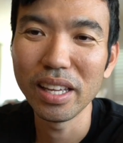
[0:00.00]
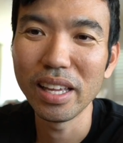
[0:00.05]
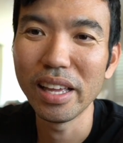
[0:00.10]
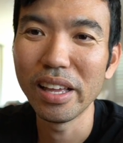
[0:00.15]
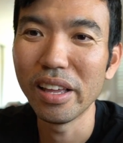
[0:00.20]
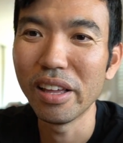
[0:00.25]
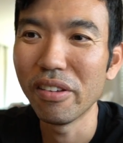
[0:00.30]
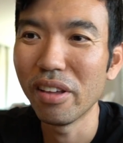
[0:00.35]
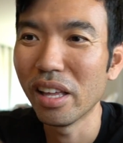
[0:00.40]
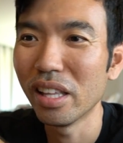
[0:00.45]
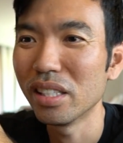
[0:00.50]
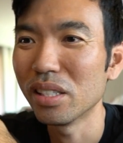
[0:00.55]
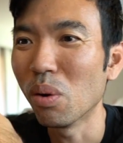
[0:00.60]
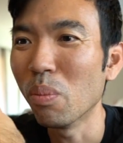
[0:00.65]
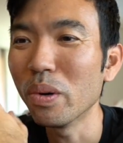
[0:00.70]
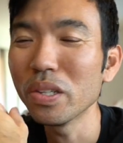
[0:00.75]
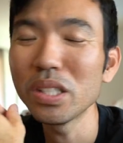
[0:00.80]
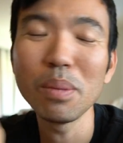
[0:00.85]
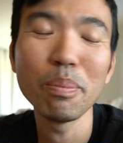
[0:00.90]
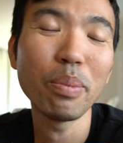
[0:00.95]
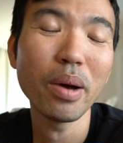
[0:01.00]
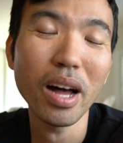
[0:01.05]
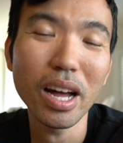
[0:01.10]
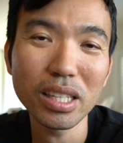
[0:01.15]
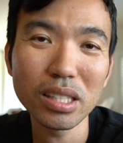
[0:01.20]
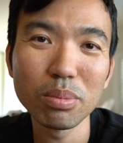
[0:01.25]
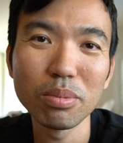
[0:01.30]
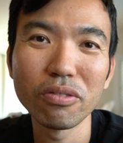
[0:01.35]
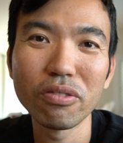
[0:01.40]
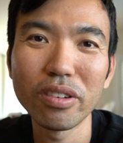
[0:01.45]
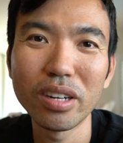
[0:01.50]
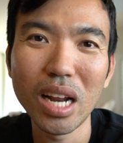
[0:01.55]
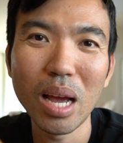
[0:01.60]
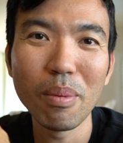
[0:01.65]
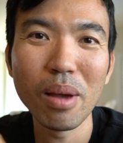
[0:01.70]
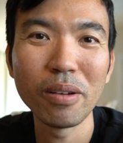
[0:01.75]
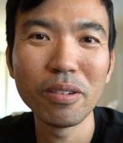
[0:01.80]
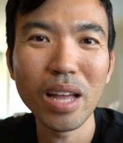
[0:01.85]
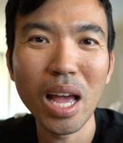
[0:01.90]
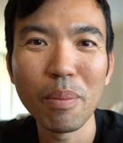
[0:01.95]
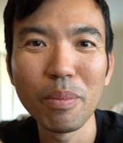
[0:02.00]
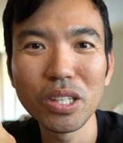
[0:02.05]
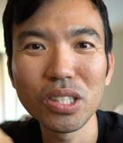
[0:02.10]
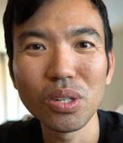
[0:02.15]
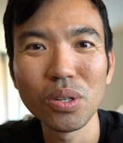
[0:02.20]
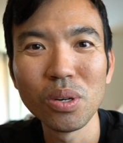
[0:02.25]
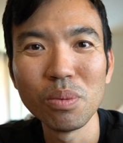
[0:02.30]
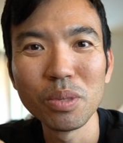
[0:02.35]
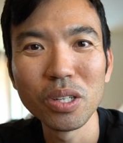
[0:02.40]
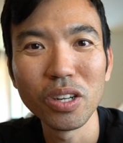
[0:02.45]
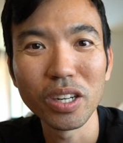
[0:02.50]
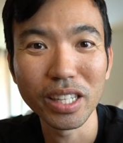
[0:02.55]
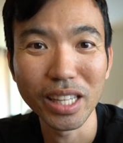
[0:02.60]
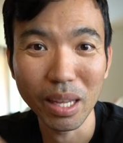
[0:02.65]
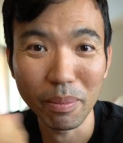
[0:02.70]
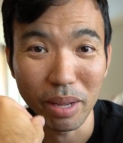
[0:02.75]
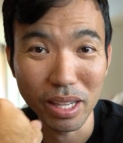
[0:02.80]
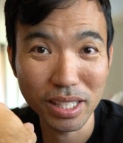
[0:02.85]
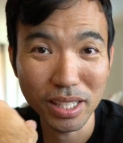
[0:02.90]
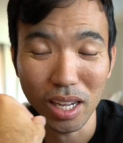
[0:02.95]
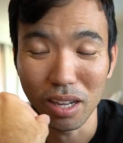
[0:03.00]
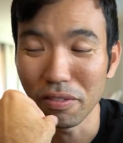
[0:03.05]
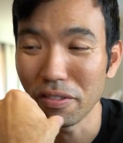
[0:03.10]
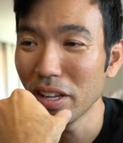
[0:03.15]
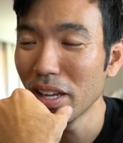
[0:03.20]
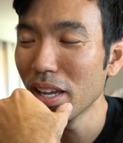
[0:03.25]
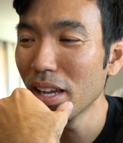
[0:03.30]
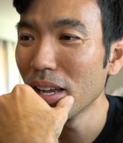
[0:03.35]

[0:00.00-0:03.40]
It's almost impossible for an amateur home cook like myself,